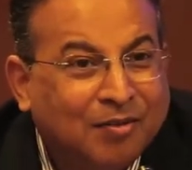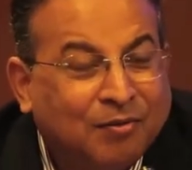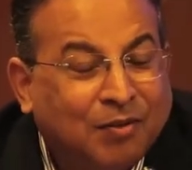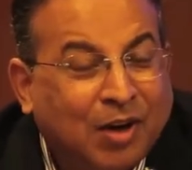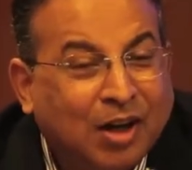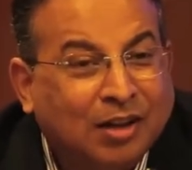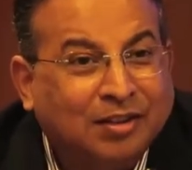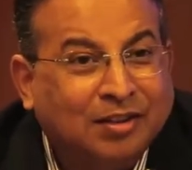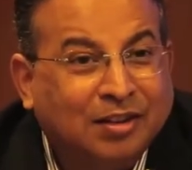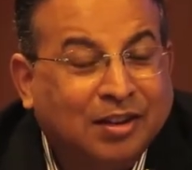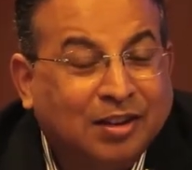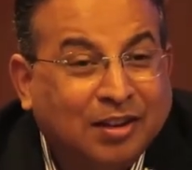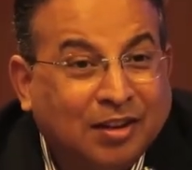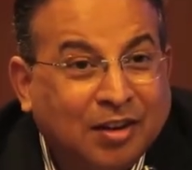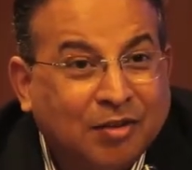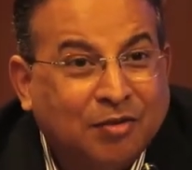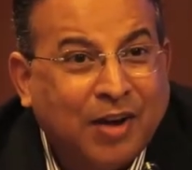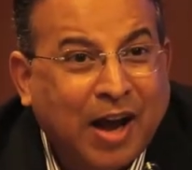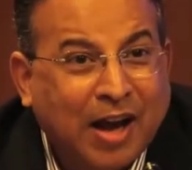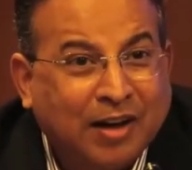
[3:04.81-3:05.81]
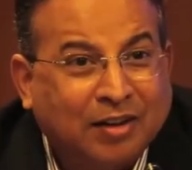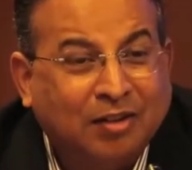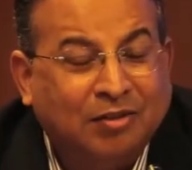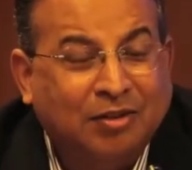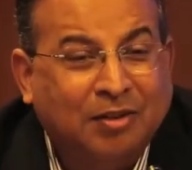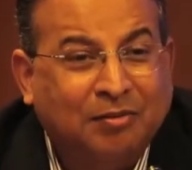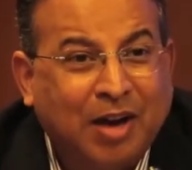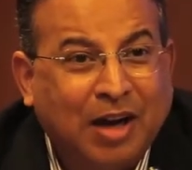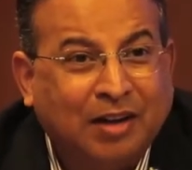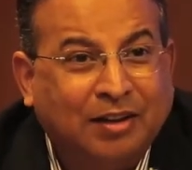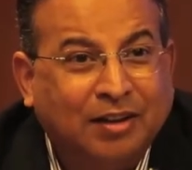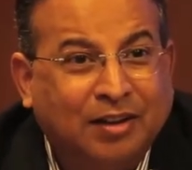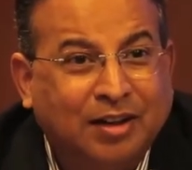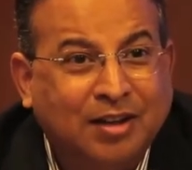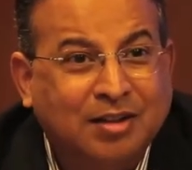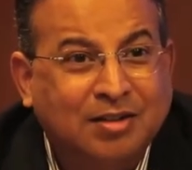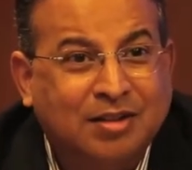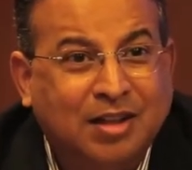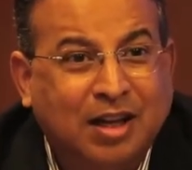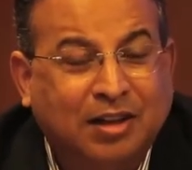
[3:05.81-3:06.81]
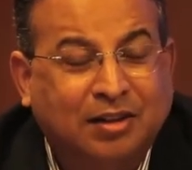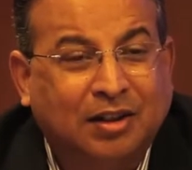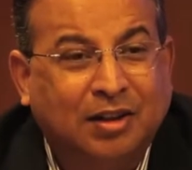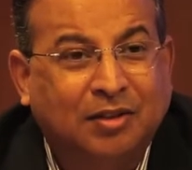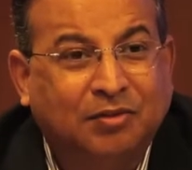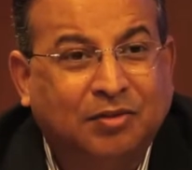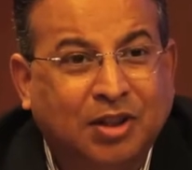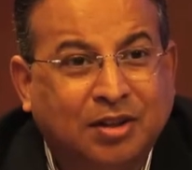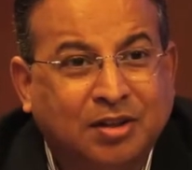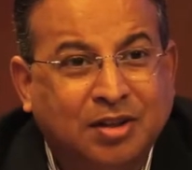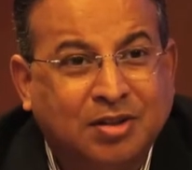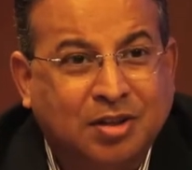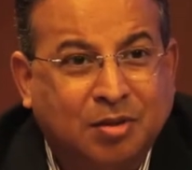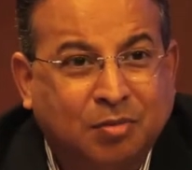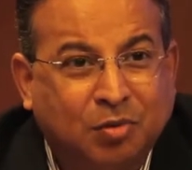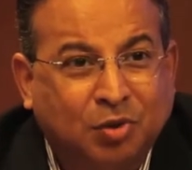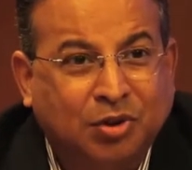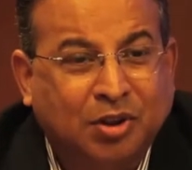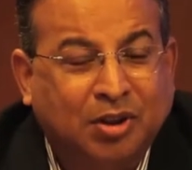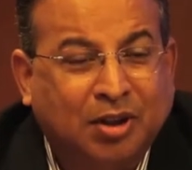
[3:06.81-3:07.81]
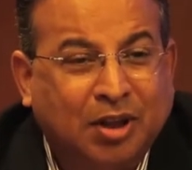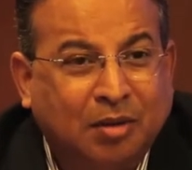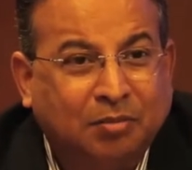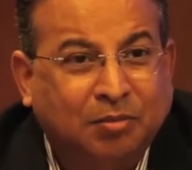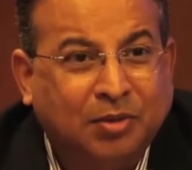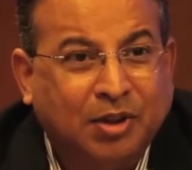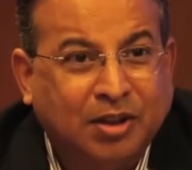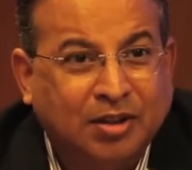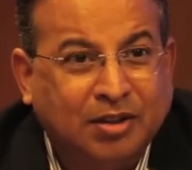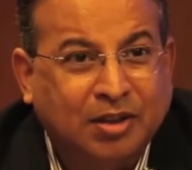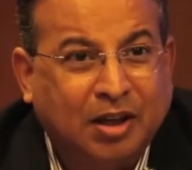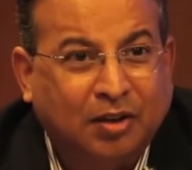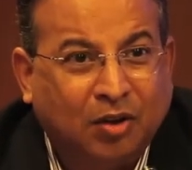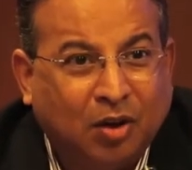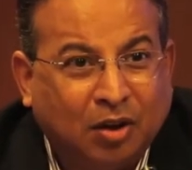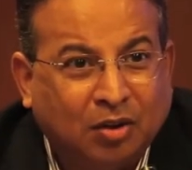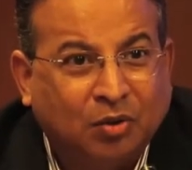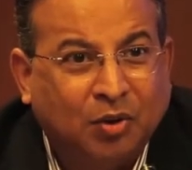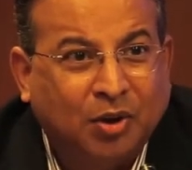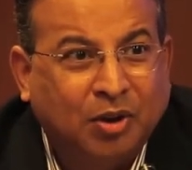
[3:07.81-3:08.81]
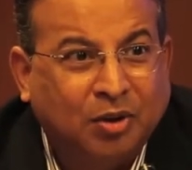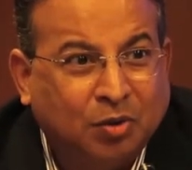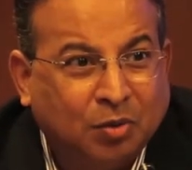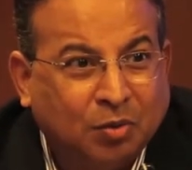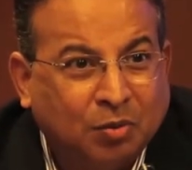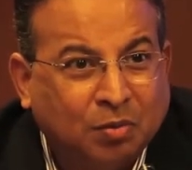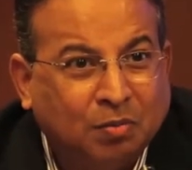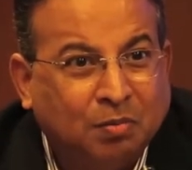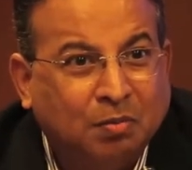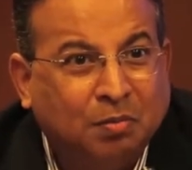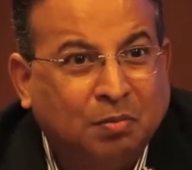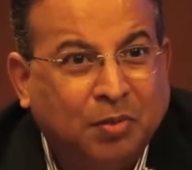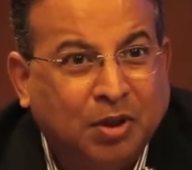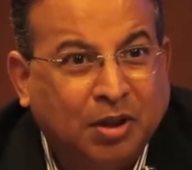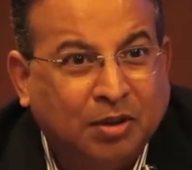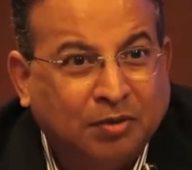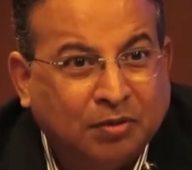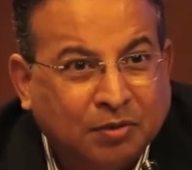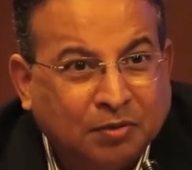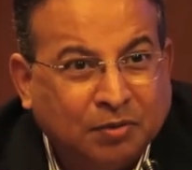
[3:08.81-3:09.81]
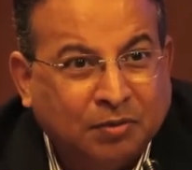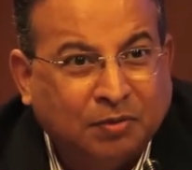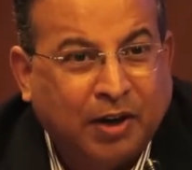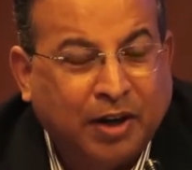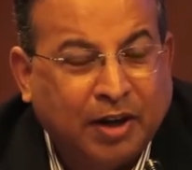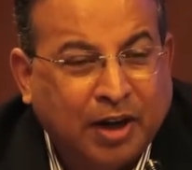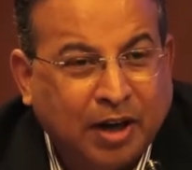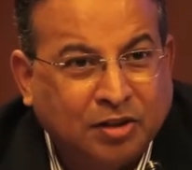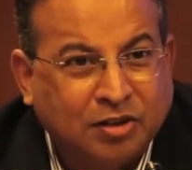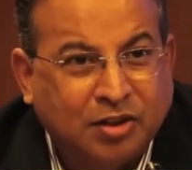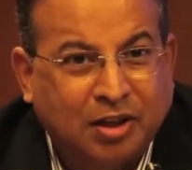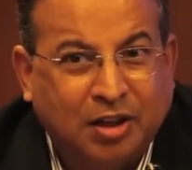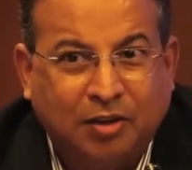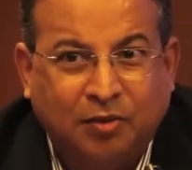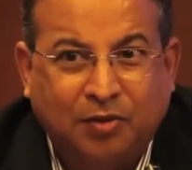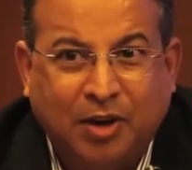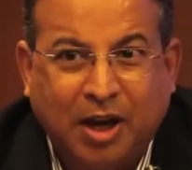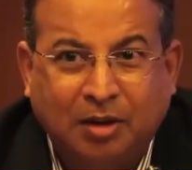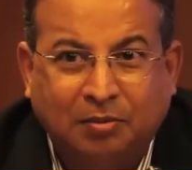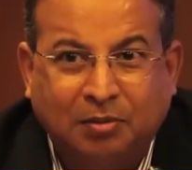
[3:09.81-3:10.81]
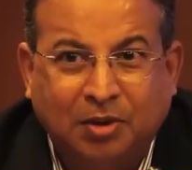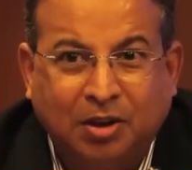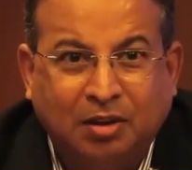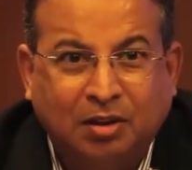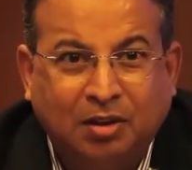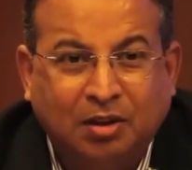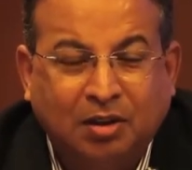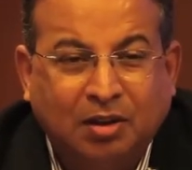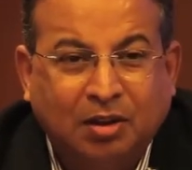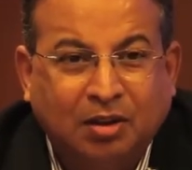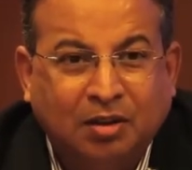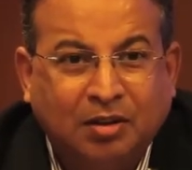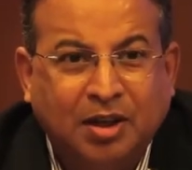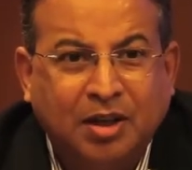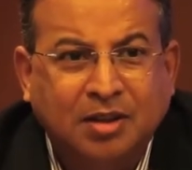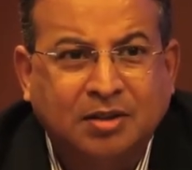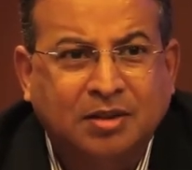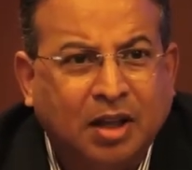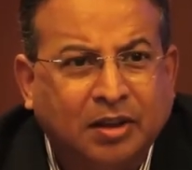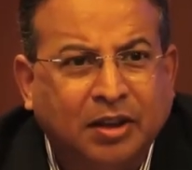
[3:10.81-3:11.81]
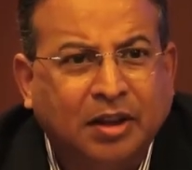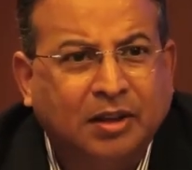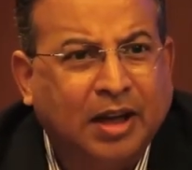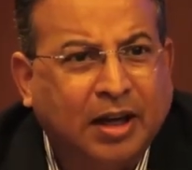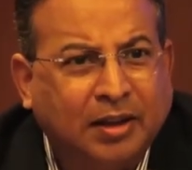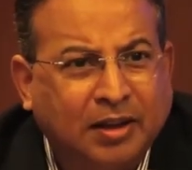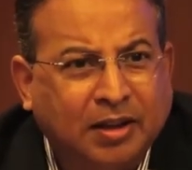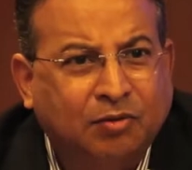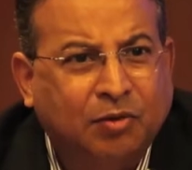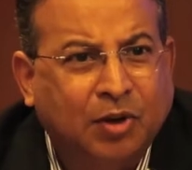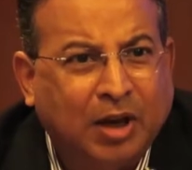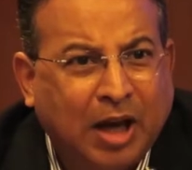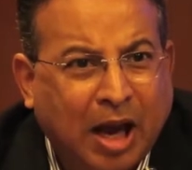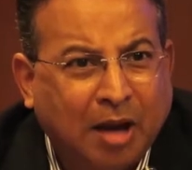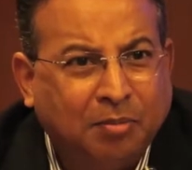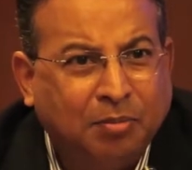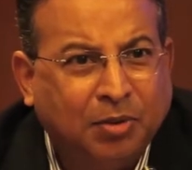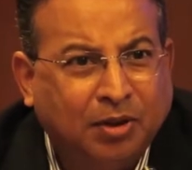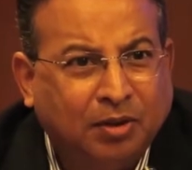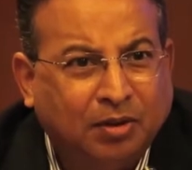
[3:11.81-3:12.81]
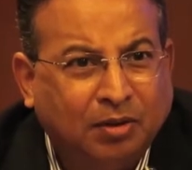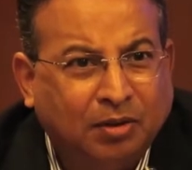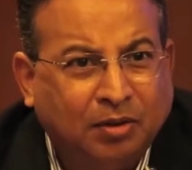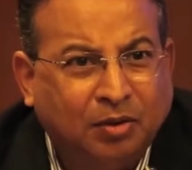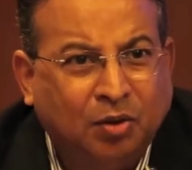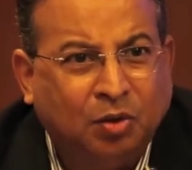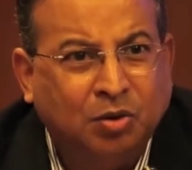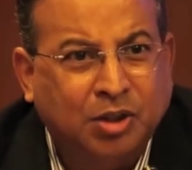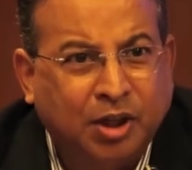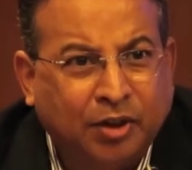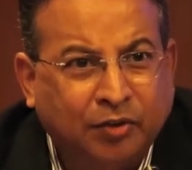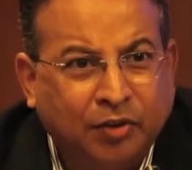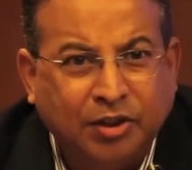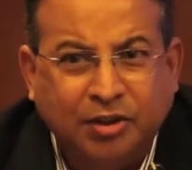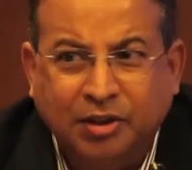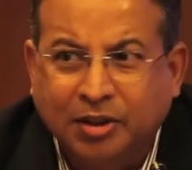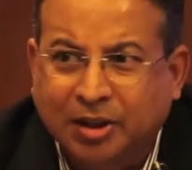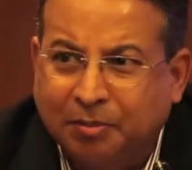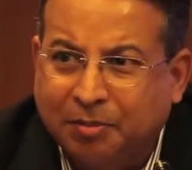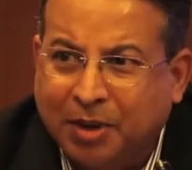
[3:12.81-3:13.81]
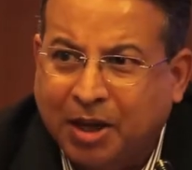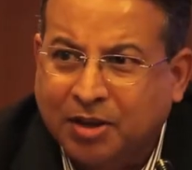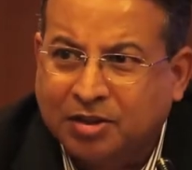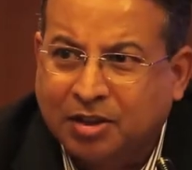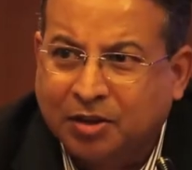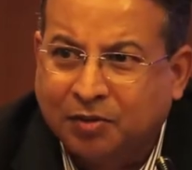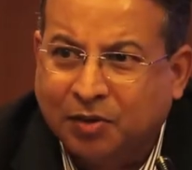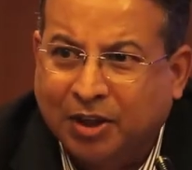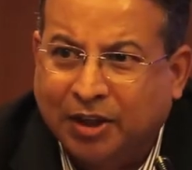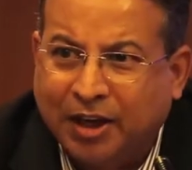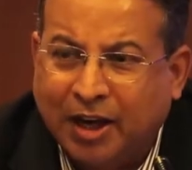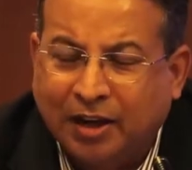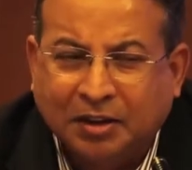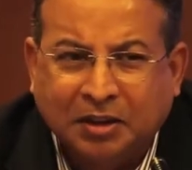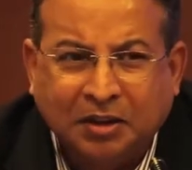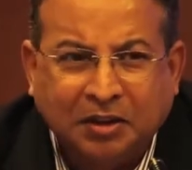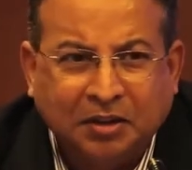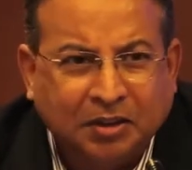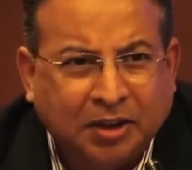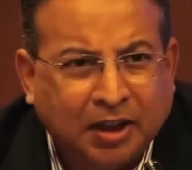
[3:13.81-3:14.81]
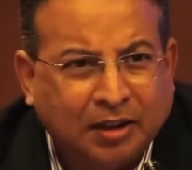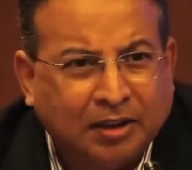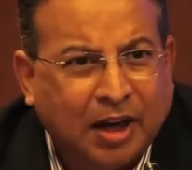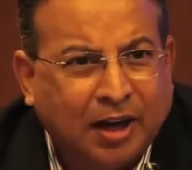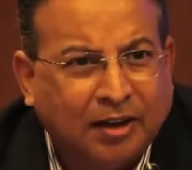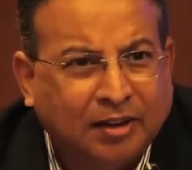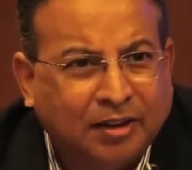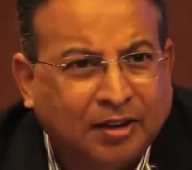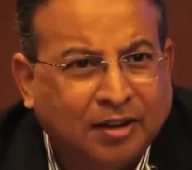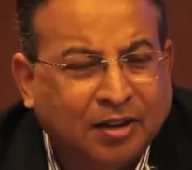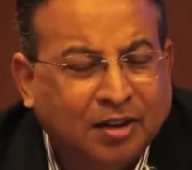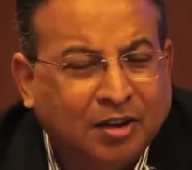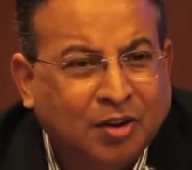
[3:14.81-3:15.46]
But the fact of the matter is that if the distribution companies are not going to be financially viable, there is nothing that will happen. No generation capacity will get added.